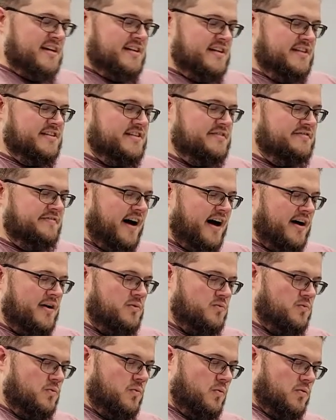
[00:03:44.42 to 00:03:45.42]

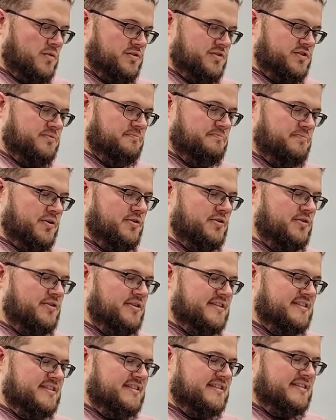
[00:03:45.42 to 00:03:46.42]
Isstvan was to
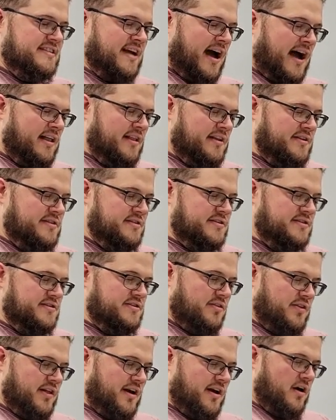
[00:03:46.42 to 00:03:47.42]
burn in silence
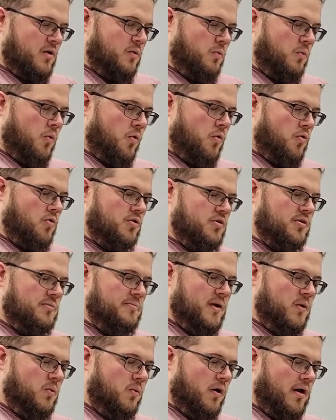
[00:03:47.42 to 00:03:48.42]
so that our war
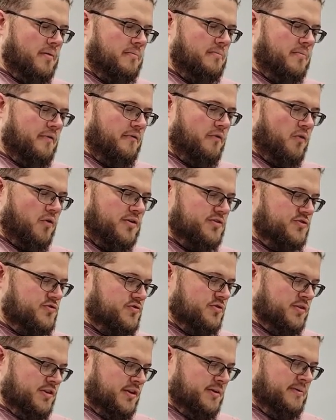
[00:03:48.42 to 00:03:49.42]
could be won before it
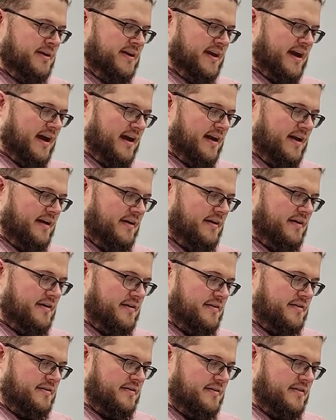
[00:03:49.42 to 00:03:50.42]
truly began.
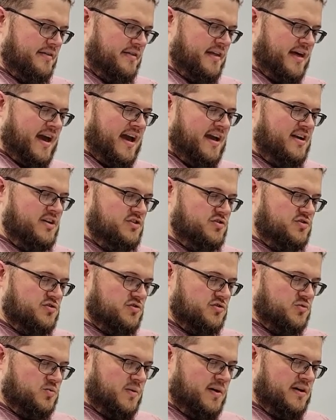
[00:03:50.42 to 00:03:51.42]
The
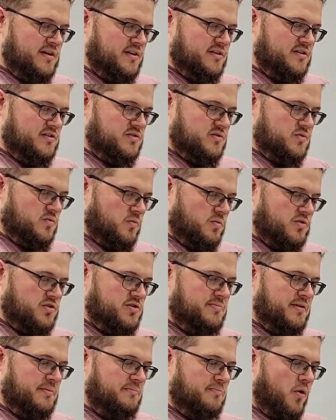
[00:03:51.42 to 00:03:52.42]
angel's wings were
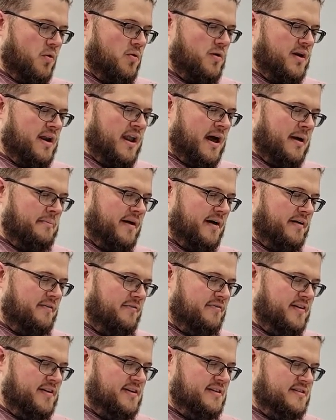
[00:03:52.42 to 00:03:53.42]
to be broken at my
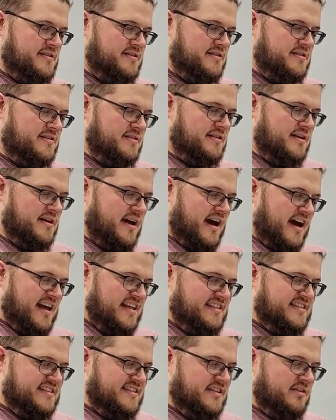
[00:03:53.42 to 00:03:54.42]
feet
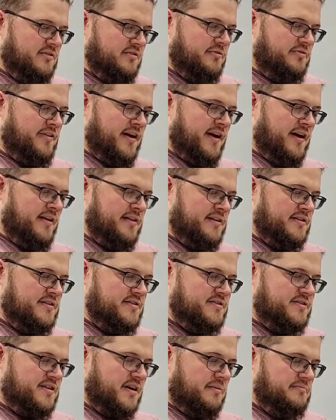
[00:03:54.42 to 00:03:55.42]
and still
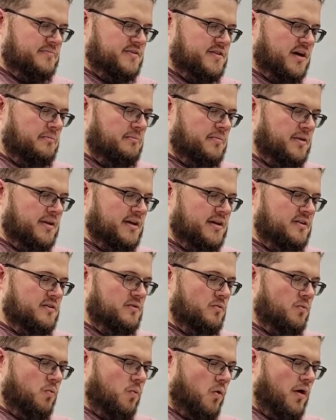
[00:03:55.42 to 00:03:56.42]
failures come
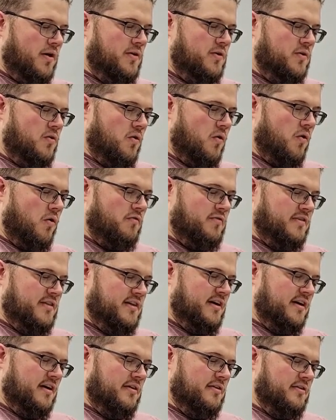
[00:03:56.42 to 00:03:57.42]
tumbling one over
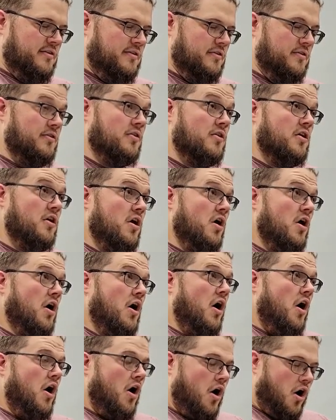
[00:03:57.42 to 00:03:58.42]
the other,
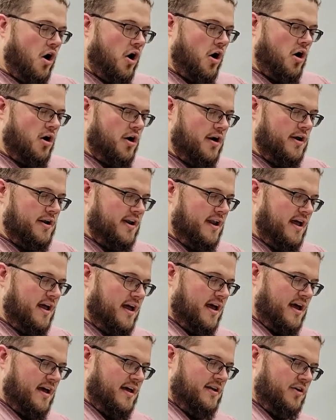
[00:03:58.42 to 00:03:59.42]
on
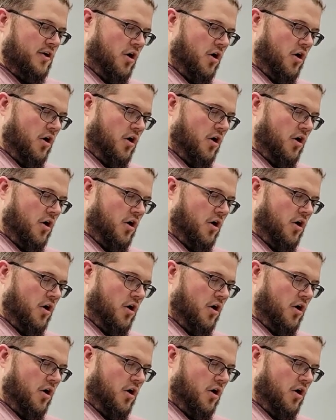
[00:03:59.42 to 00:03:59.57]
and